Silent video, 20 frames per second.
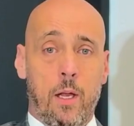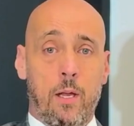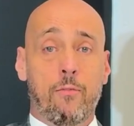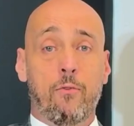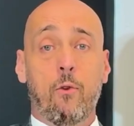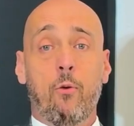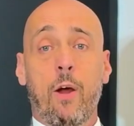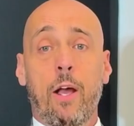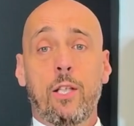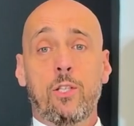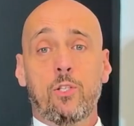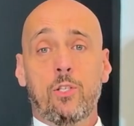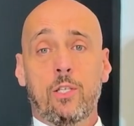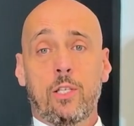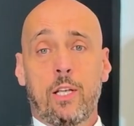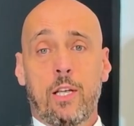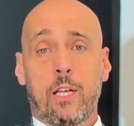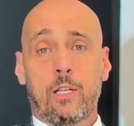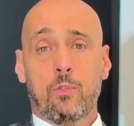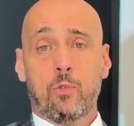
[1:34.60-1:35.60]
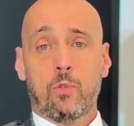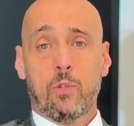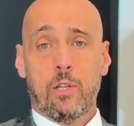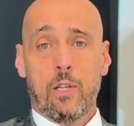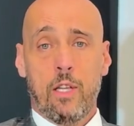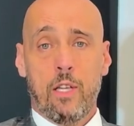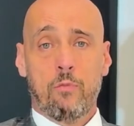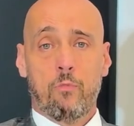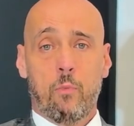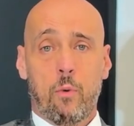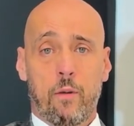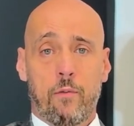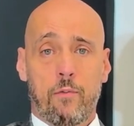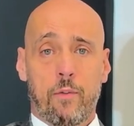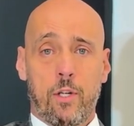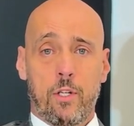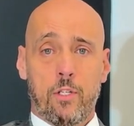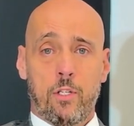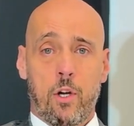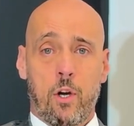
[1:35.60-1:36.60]
If your agency has received one of
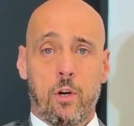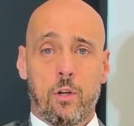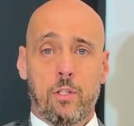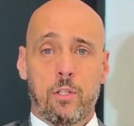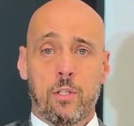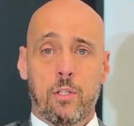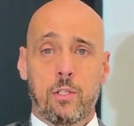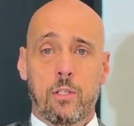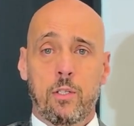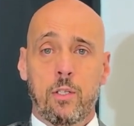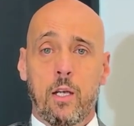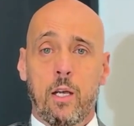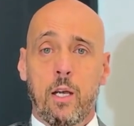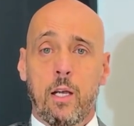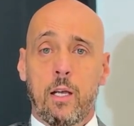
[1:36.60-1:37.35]
these notices,